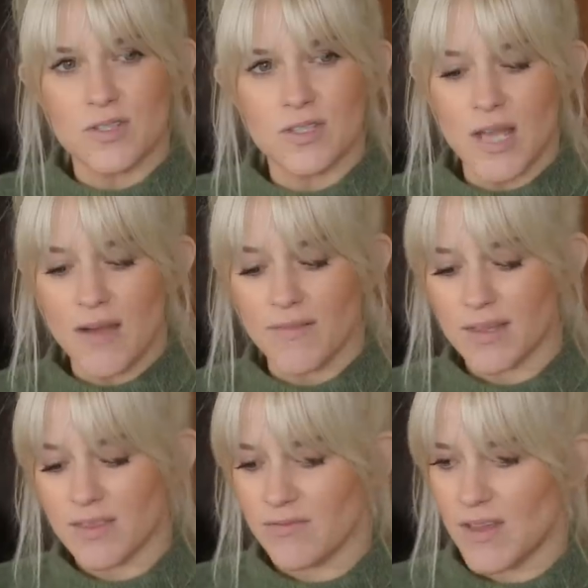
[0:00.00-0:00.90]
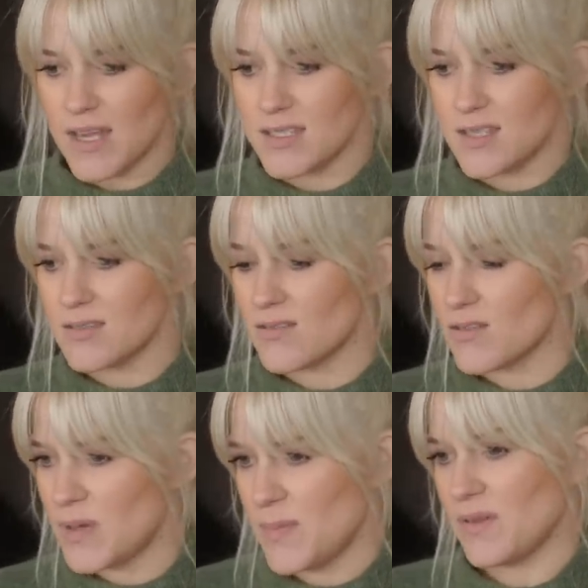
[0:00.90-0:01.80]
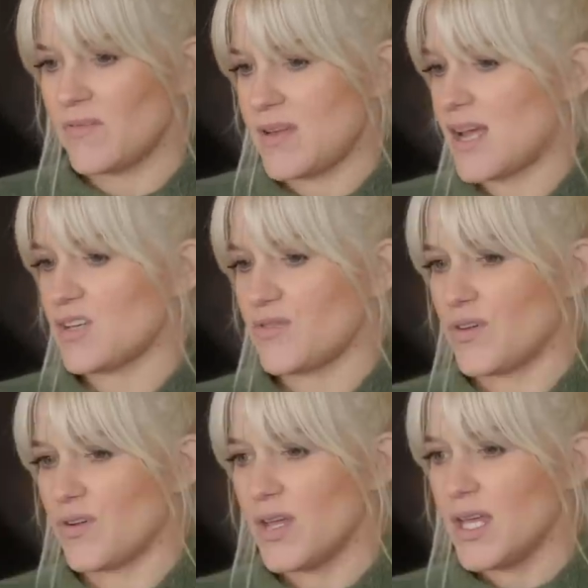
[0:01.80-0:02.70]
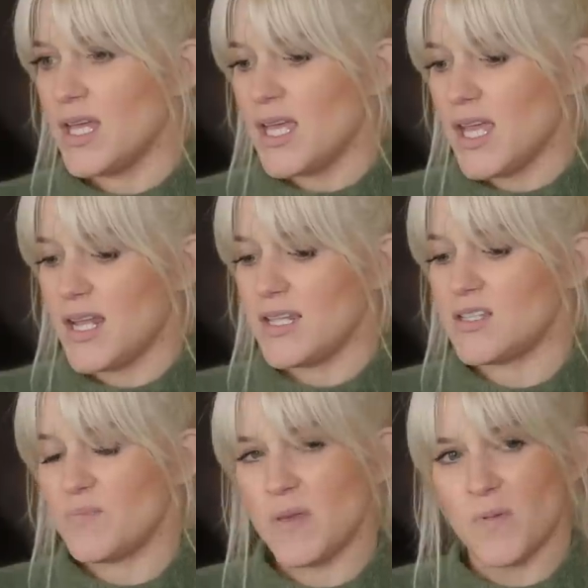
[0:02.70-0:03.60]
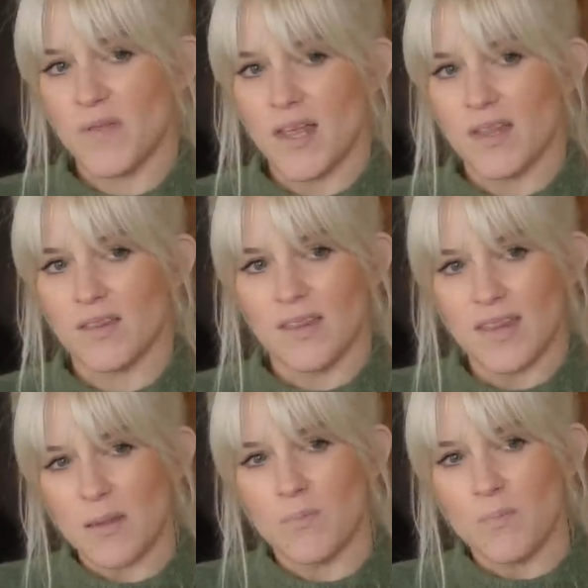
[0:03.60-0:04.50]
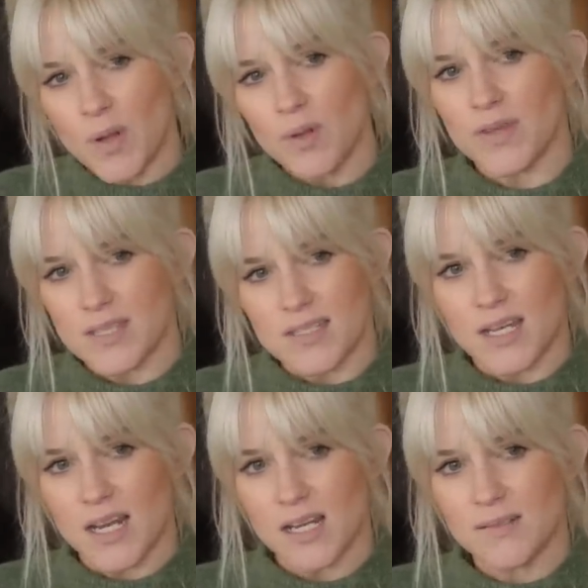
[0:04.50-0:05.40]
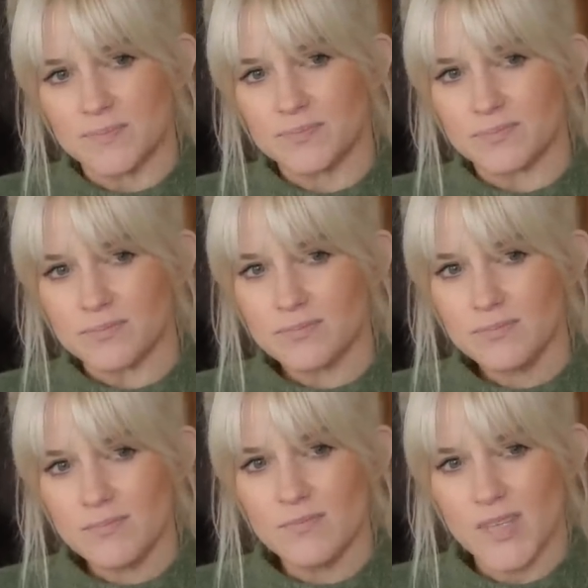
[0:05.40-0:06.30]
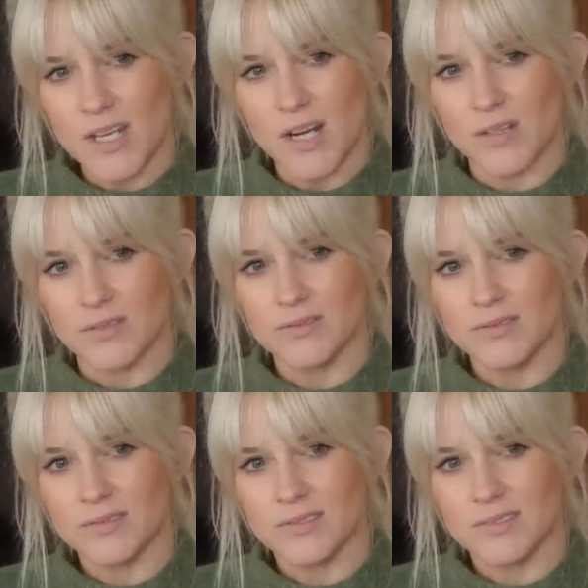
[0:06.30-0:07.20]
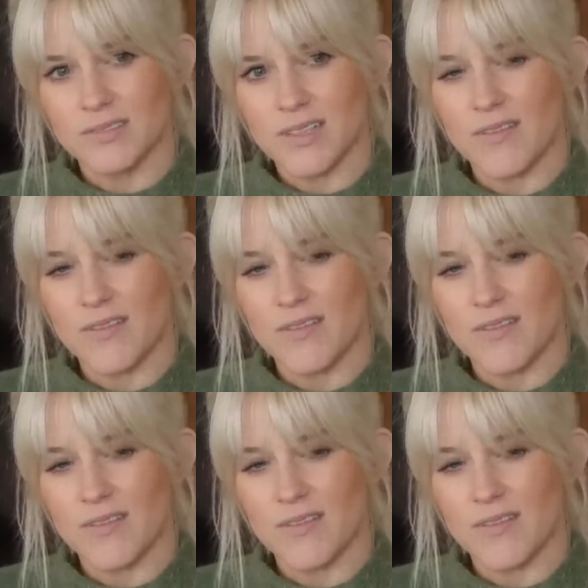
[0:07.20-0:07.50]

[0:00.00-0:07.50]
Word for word: just to have like the faces or the people of Nashville. And it's the people that like built this city, you know? I